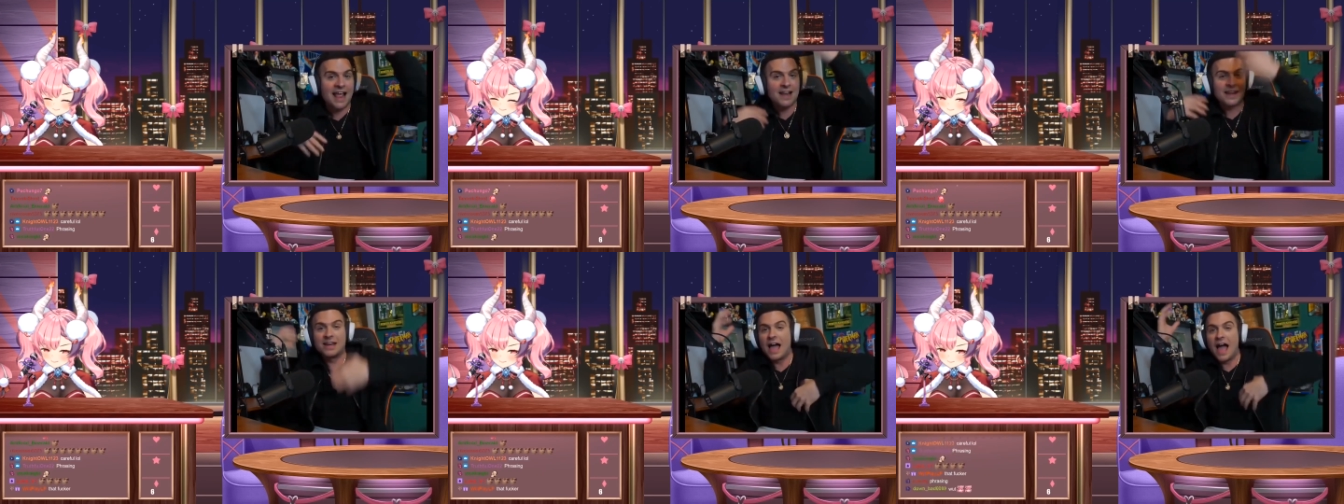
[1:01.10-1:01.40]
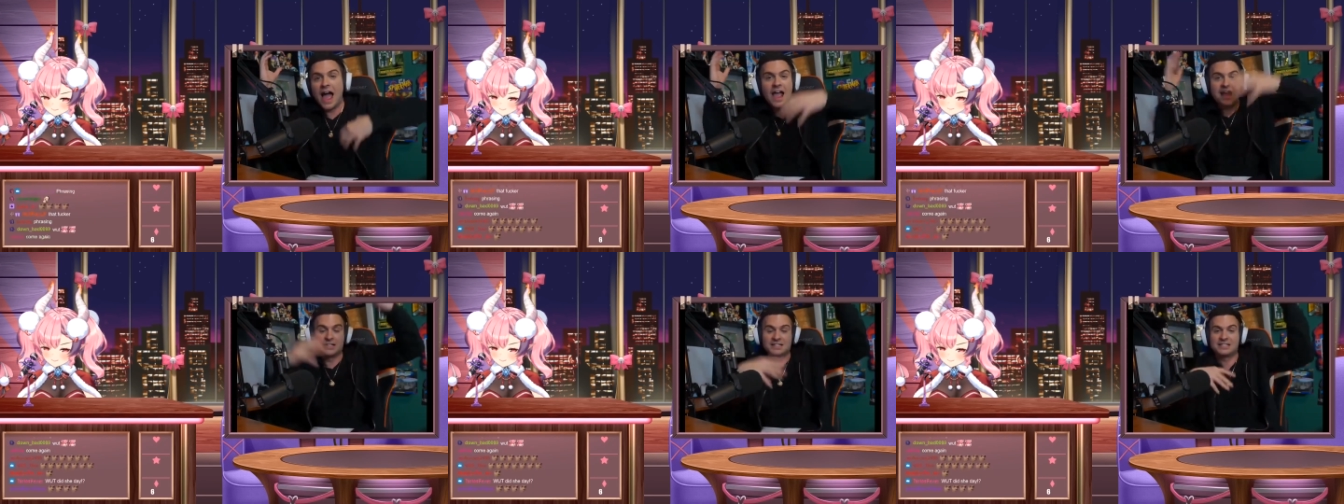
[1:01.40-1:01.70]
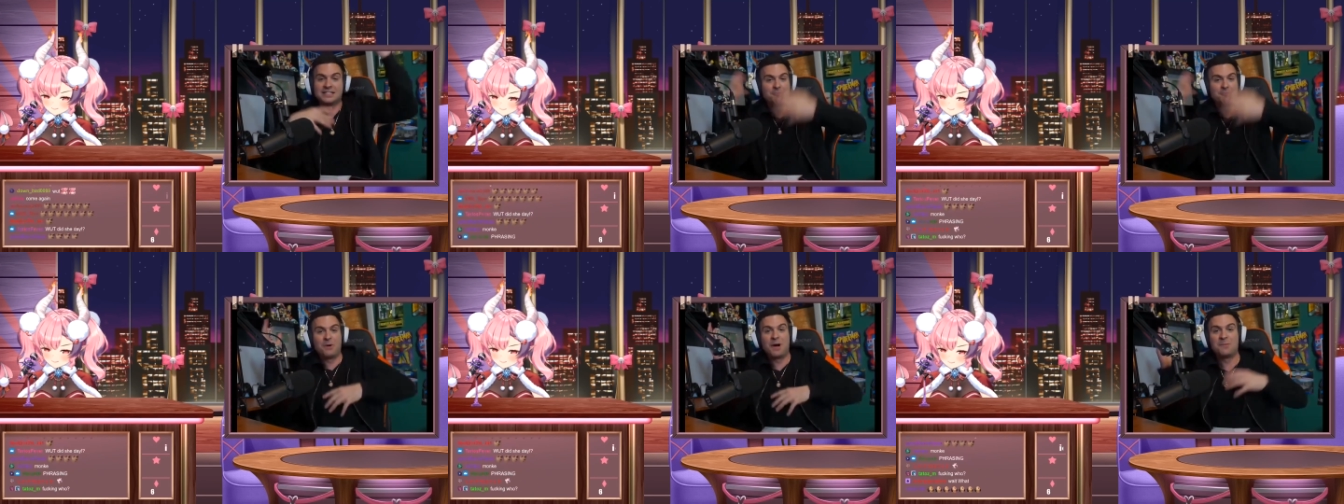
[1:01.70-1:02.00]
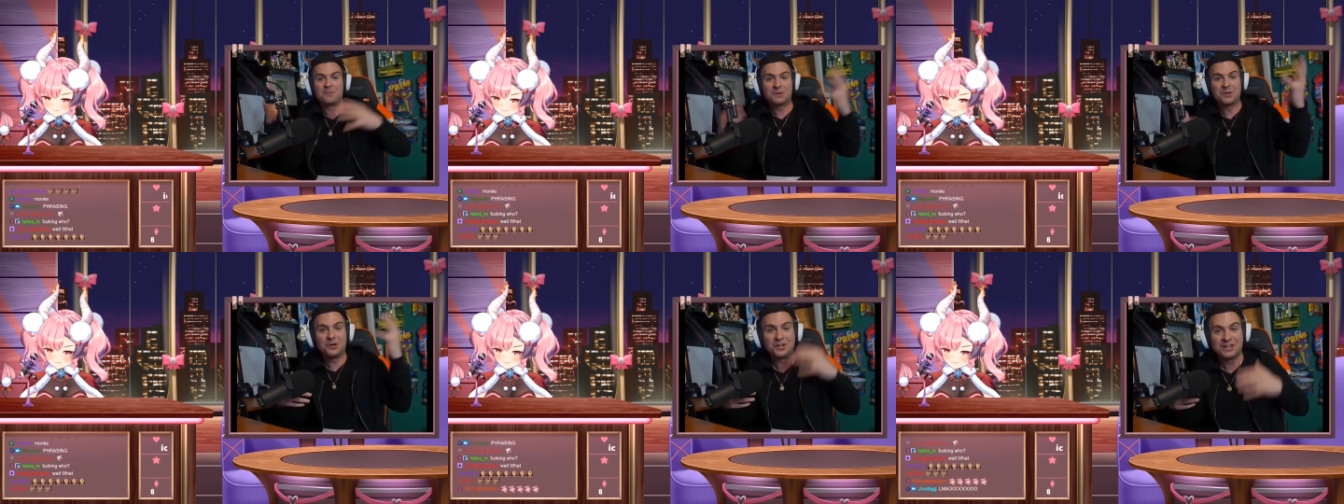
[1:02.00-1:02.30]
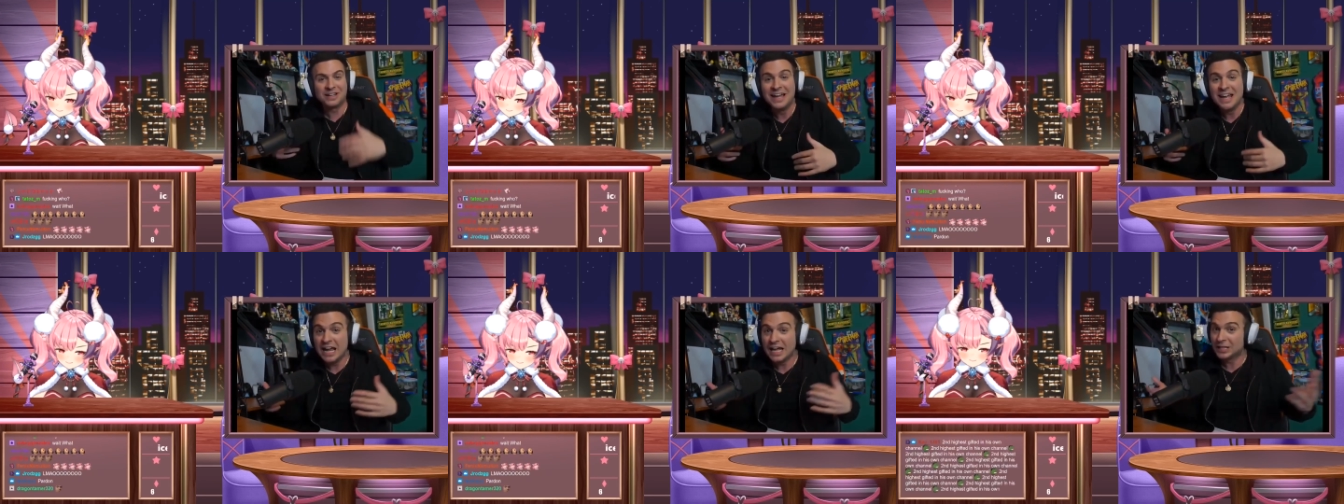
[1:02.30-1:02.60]
and I slip up and
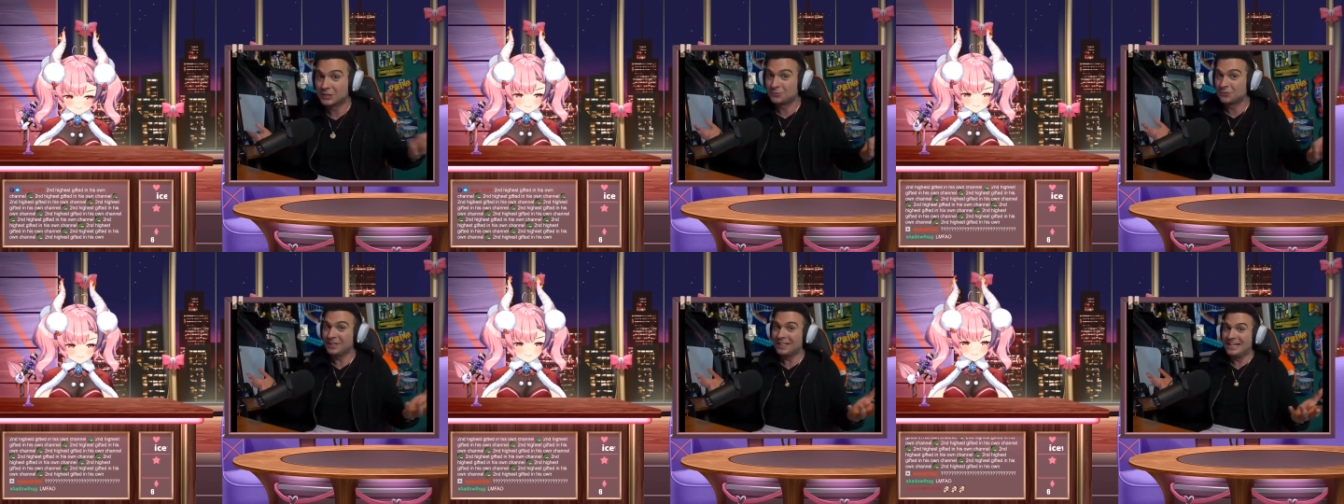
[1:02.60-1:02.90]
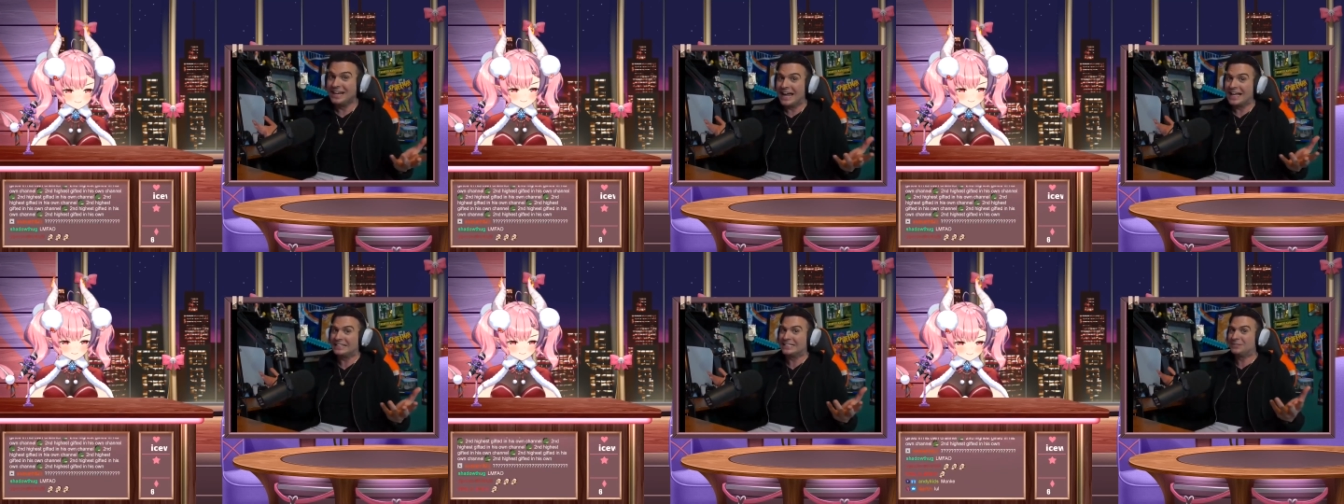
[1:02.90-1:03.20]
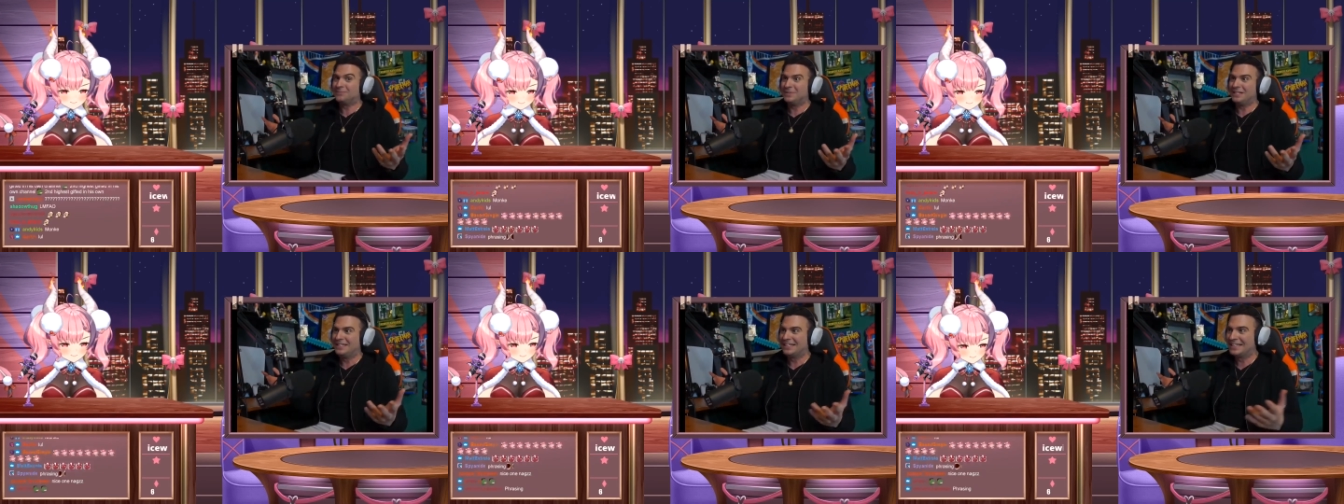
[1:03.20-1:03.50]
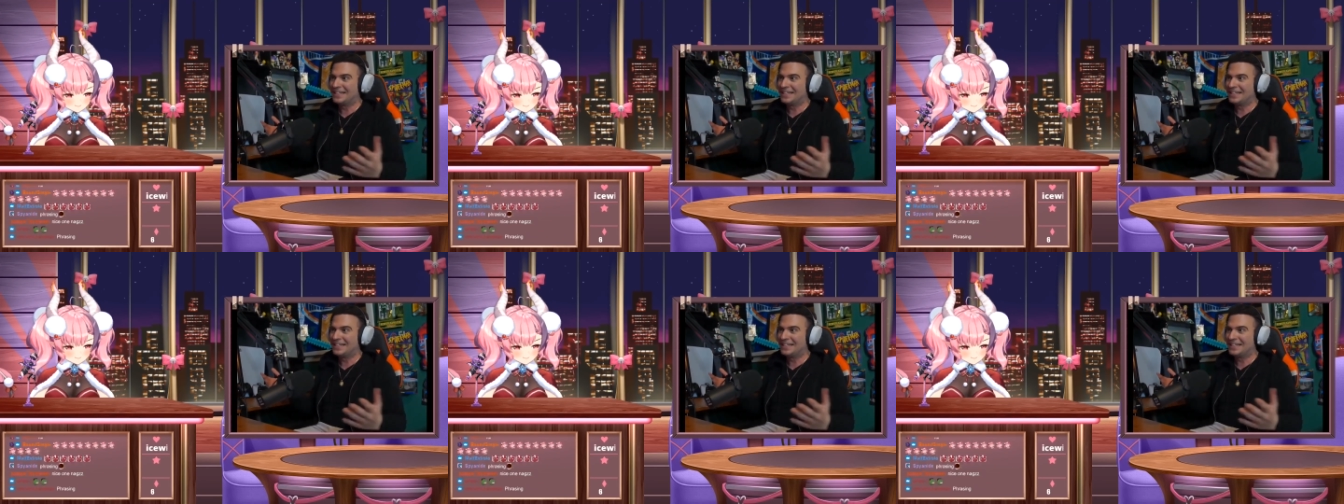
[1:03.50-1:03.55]
all. It's really nice to be on